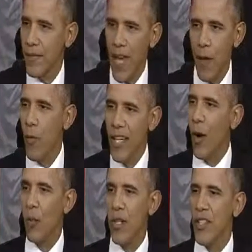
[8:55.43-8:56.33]
and we
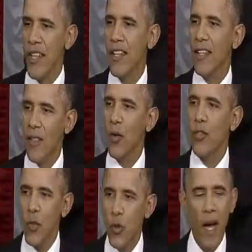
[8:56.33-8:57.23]
don't resent
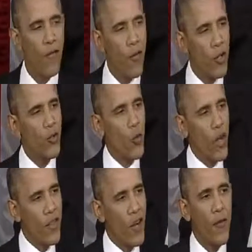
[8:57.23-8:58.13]
those who, by virtue
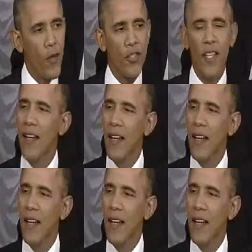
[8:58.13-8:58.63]
of their efforts,